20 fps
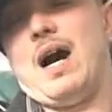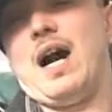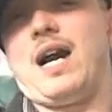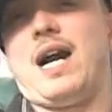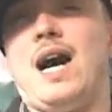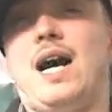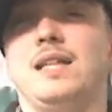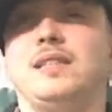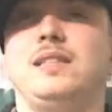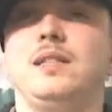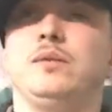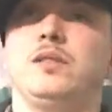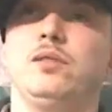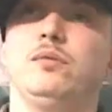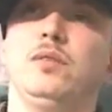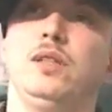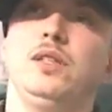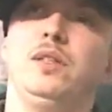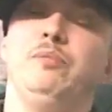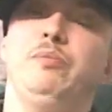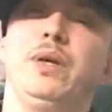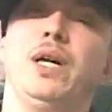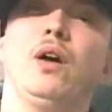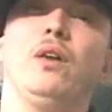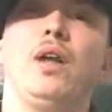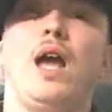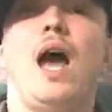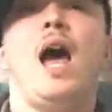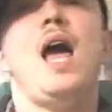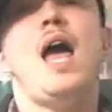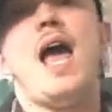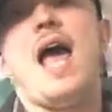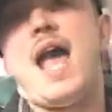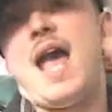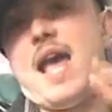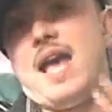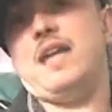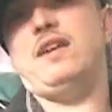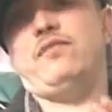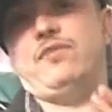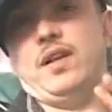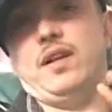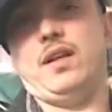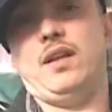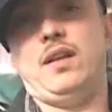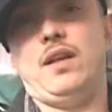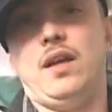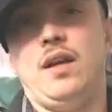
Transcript: concept to really build a haven